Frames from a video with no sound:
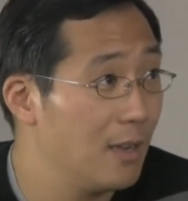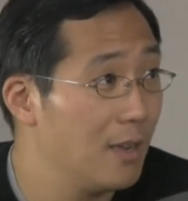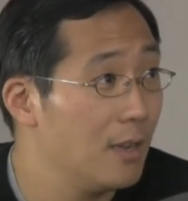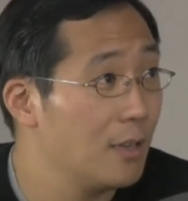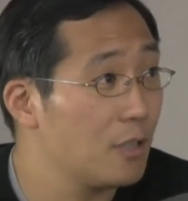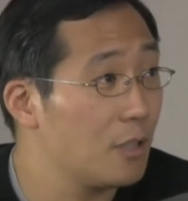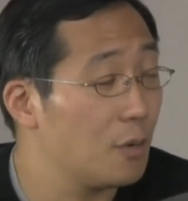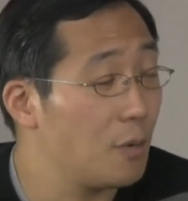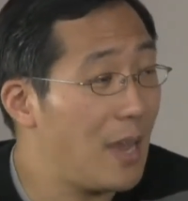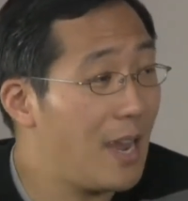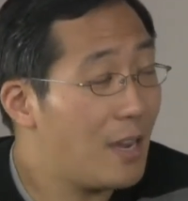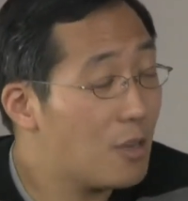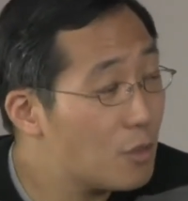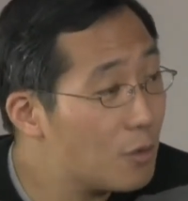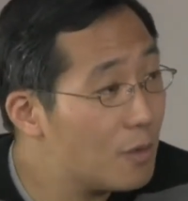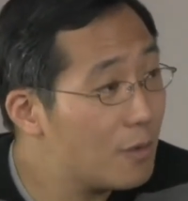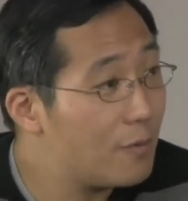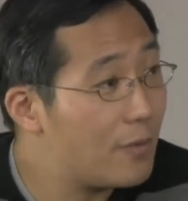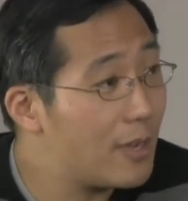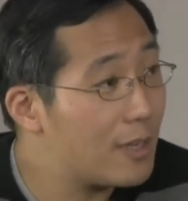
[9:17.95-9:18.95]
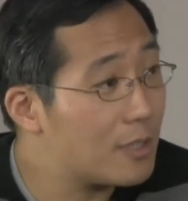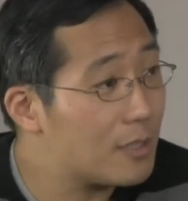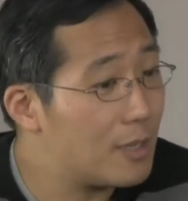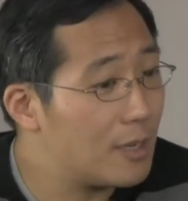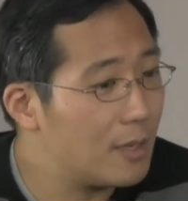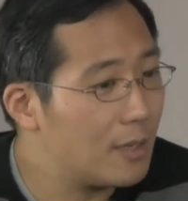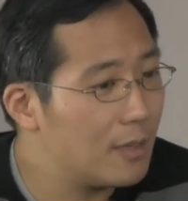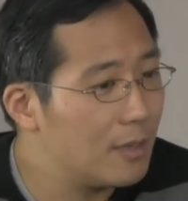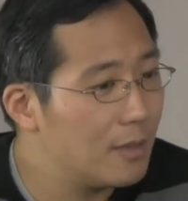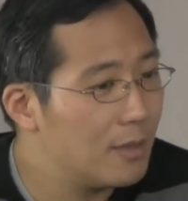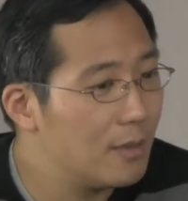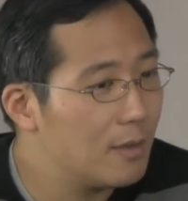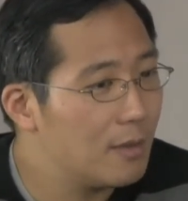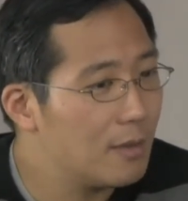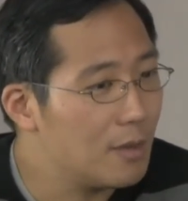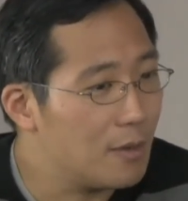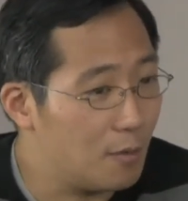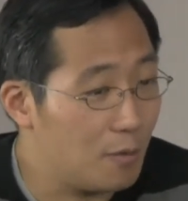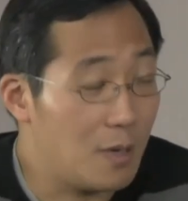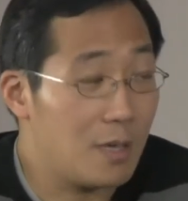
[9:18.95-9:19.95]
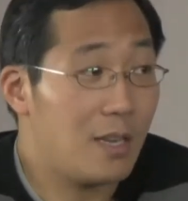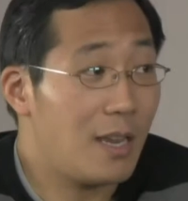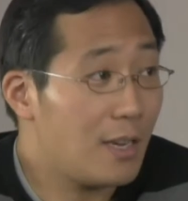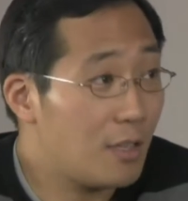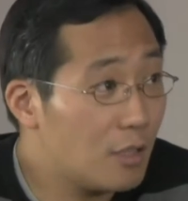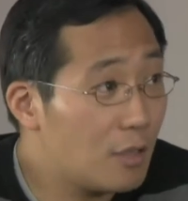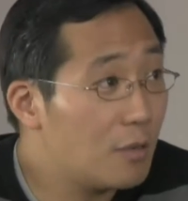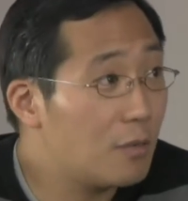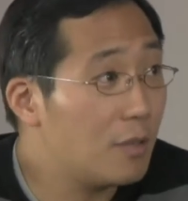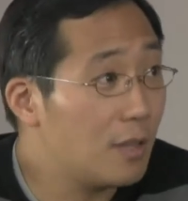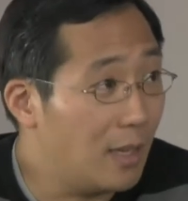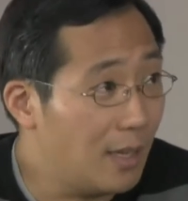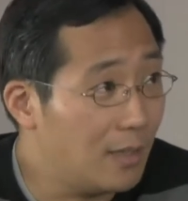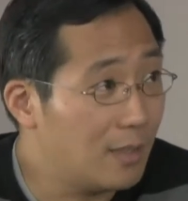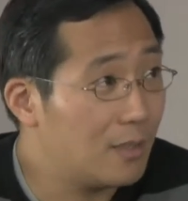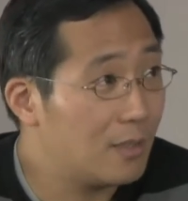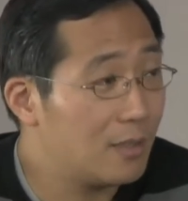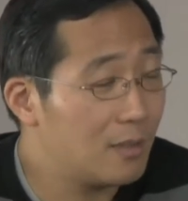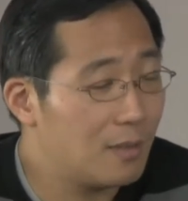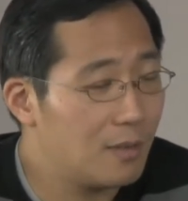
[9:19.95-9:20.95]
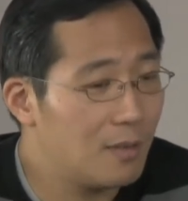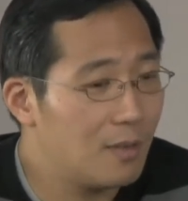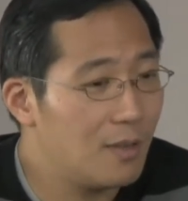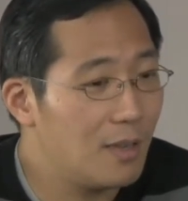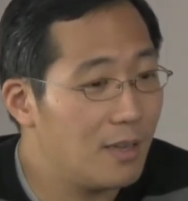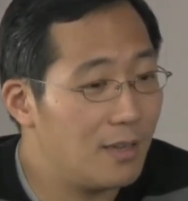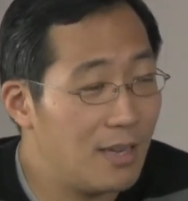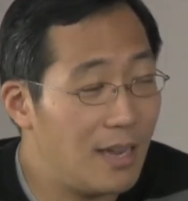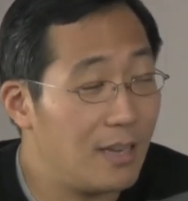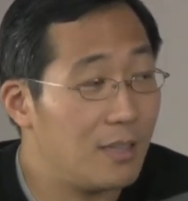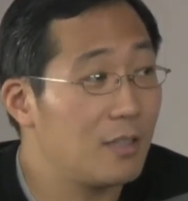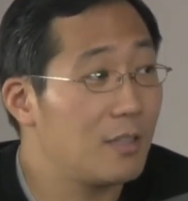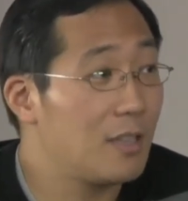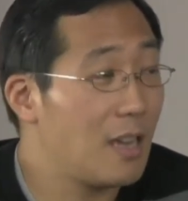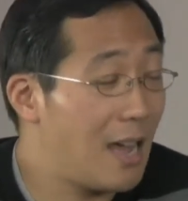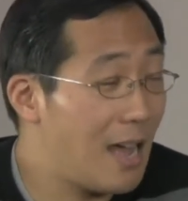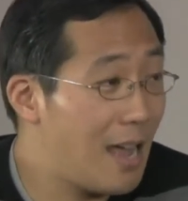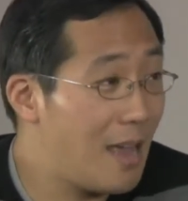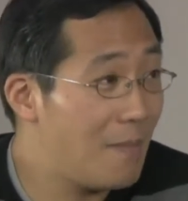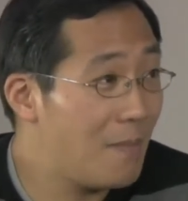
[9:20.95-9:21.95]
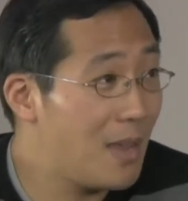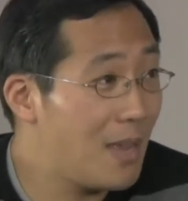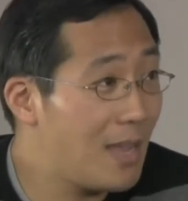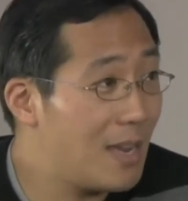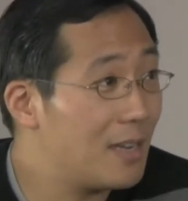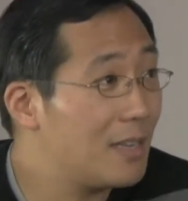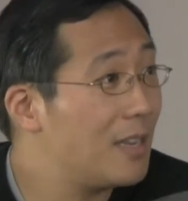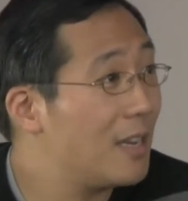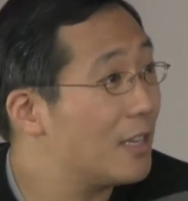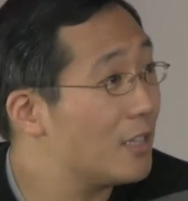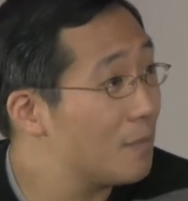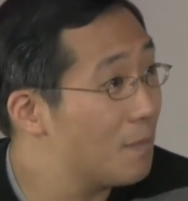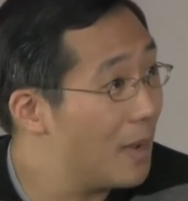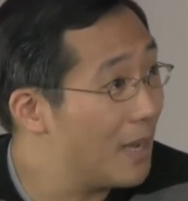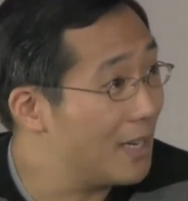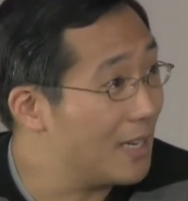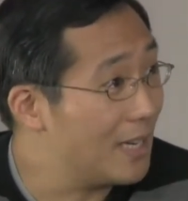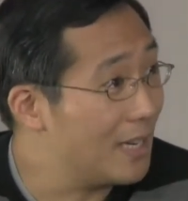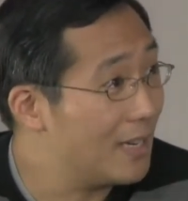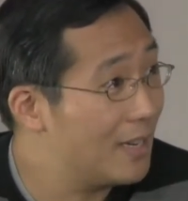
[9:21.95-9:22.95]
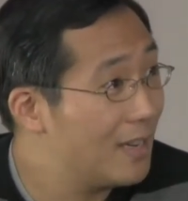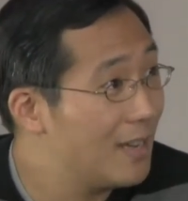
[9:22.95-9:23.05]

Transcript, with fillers: So angel investing, you know, it takes two things. It takes time and it takes money.